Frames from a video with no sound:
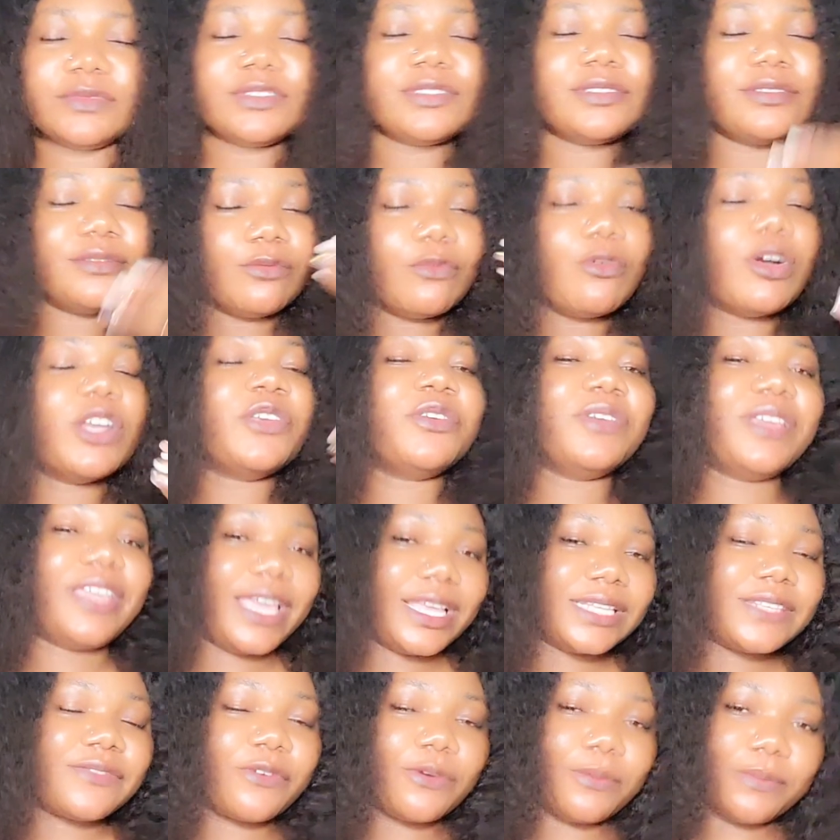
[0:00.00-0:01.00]
what you
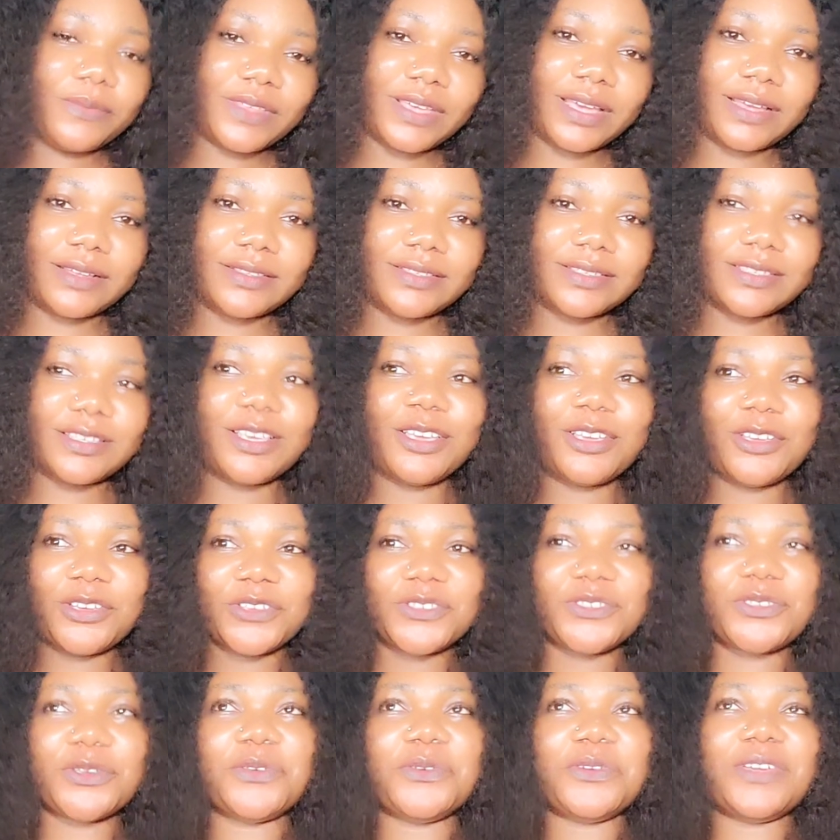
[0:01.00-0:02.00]
get from that.
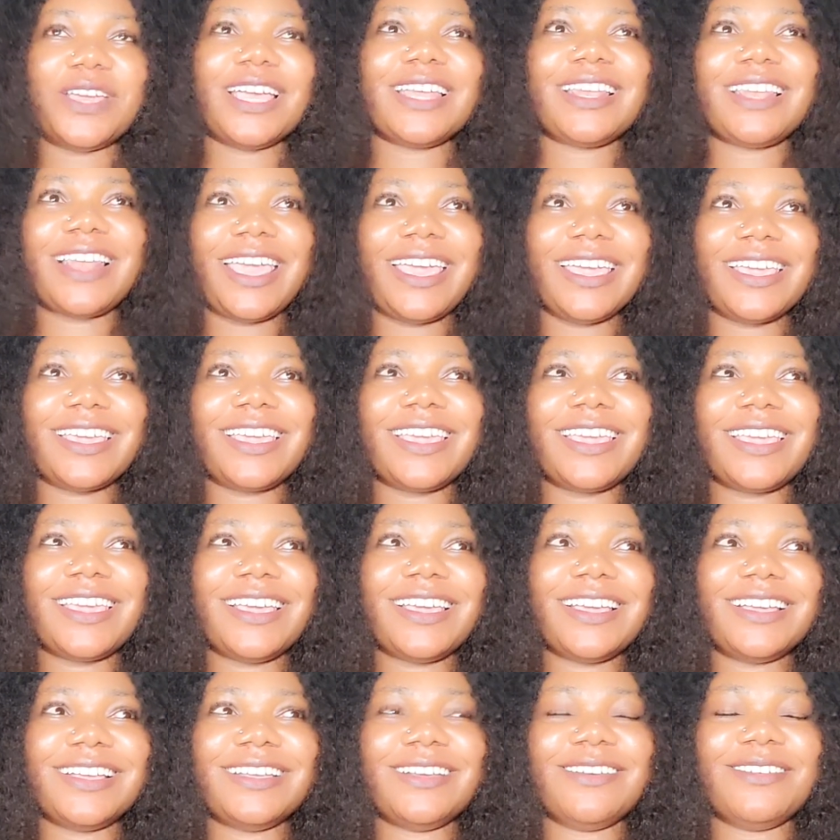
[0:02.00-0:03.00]
So you get like
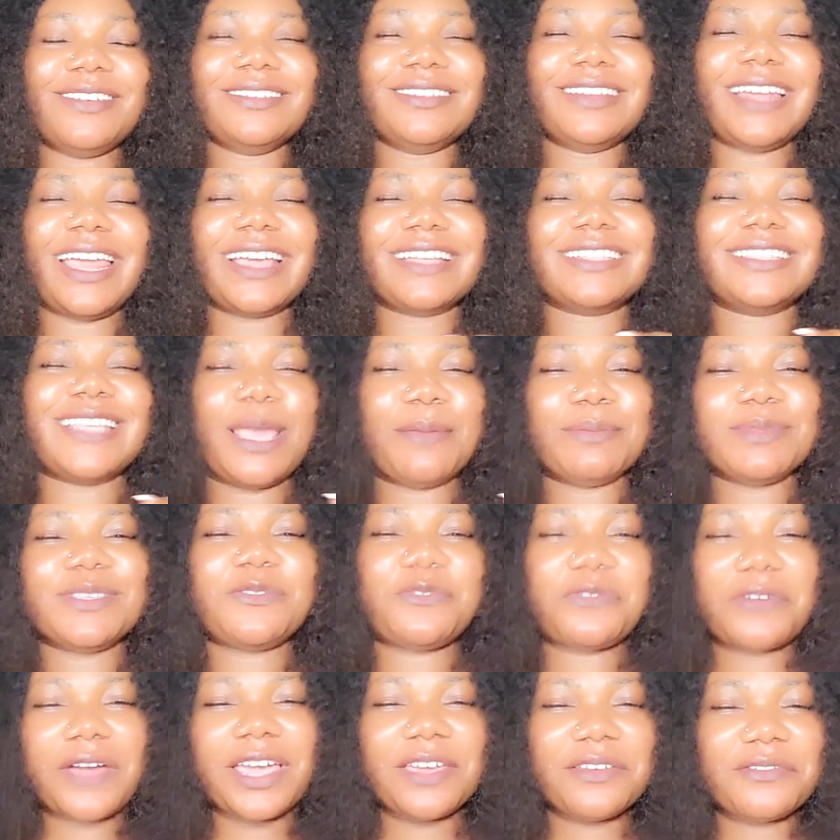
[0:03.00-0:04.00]
times
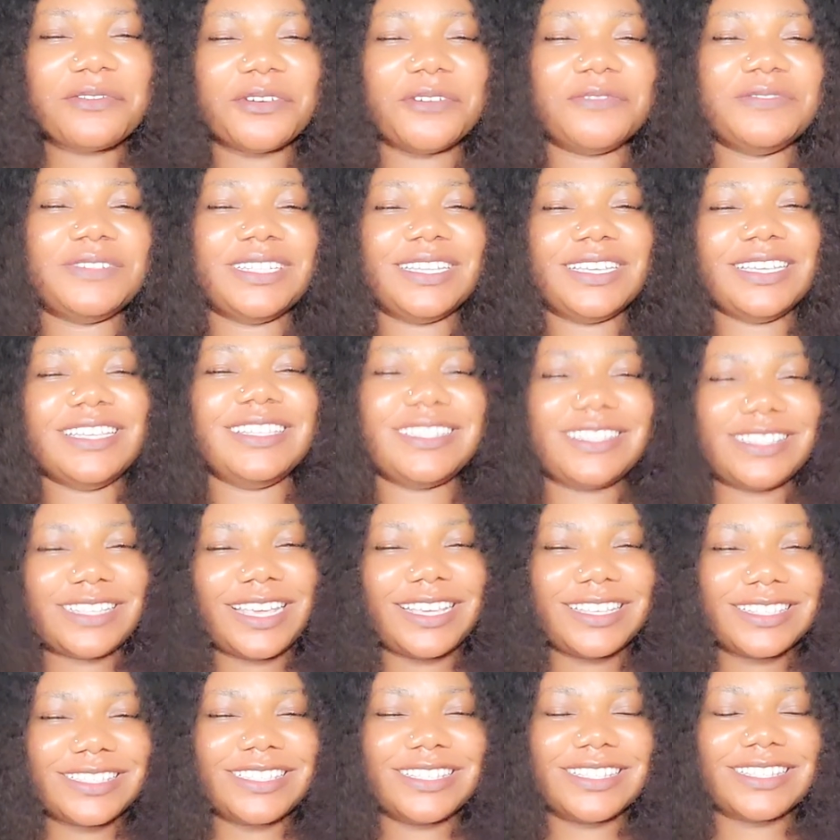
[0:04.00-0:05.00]
5 of the
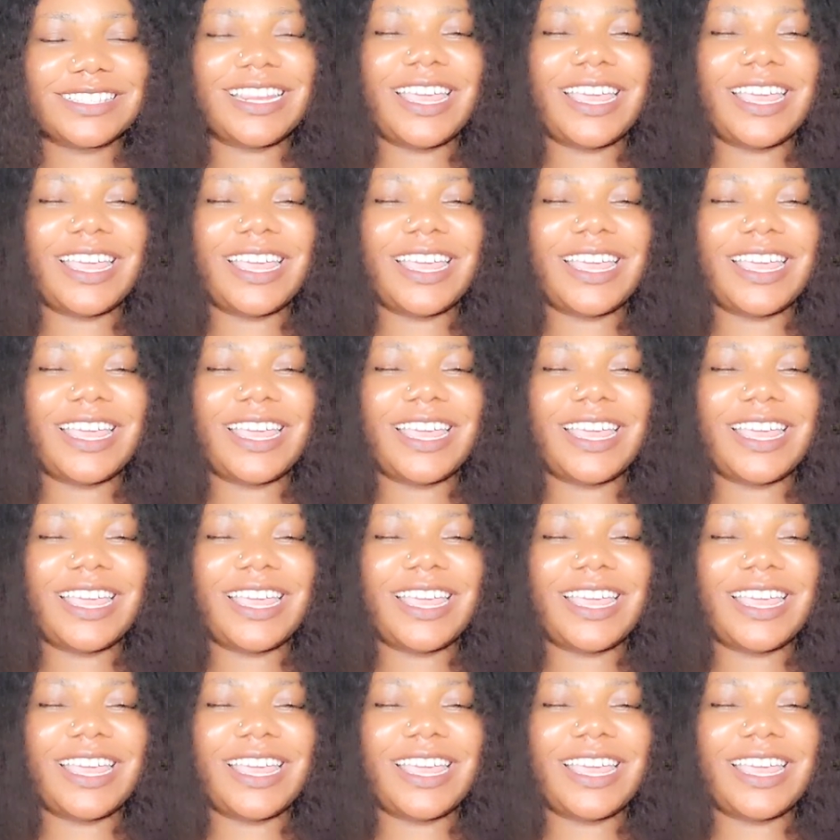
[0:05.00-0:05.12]
intensity.